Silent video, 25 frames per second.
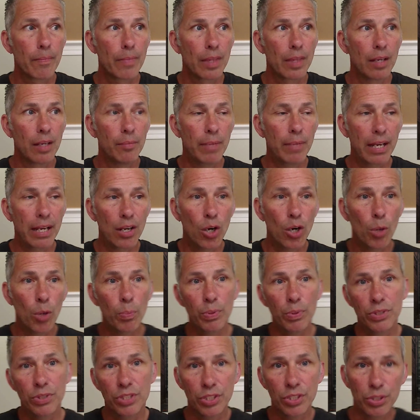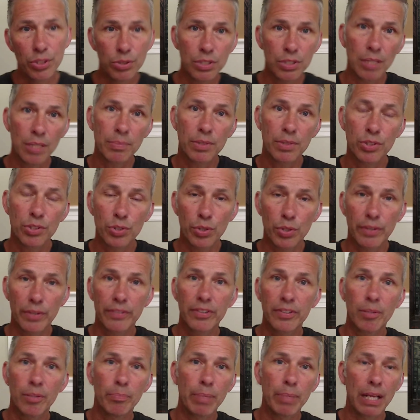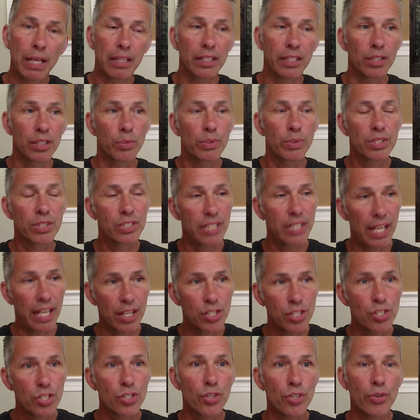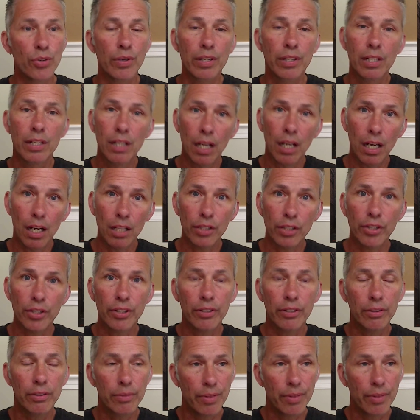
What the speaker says: My hope was to do something sort of compelling with texture and color,